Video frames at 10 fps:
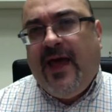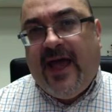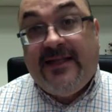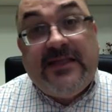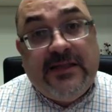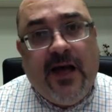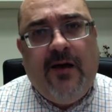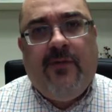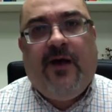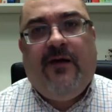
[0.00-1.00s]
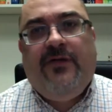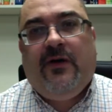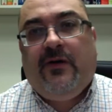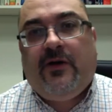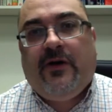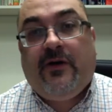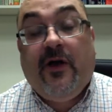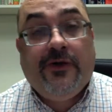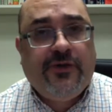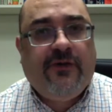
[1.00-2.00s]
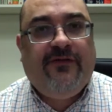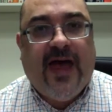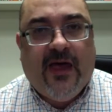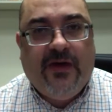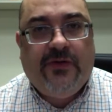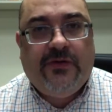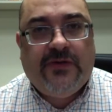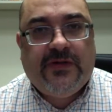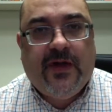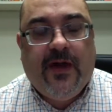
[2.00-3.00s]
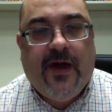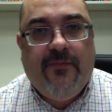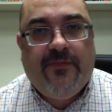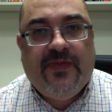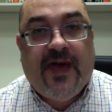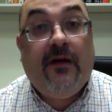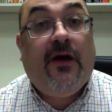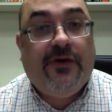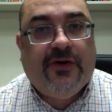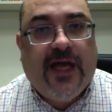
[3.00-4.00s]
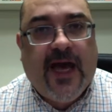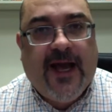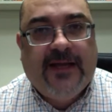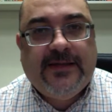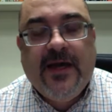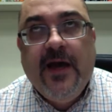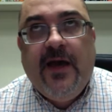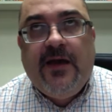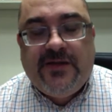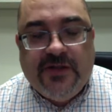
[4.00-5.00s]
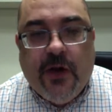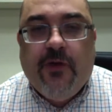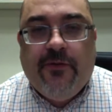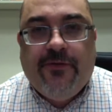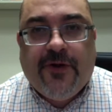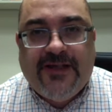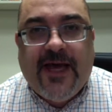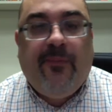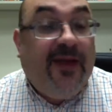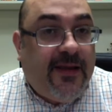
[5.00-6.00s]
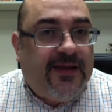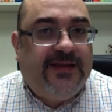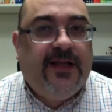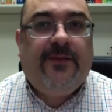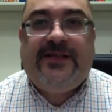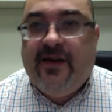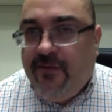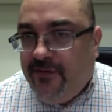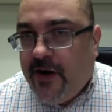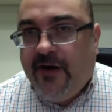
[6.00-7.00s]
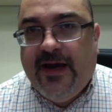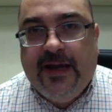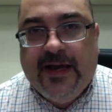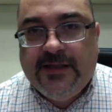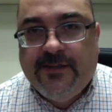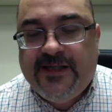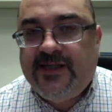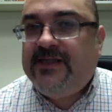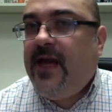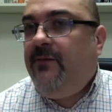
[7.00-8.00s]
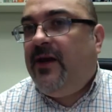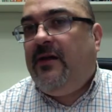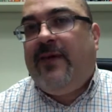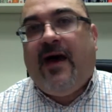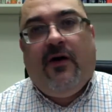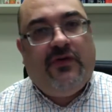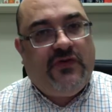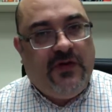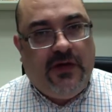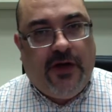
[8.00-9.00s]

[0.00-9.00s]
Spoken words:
and some of the cultural values that underlie it. So, for example, in the syllabus, I have a very explicit statement about,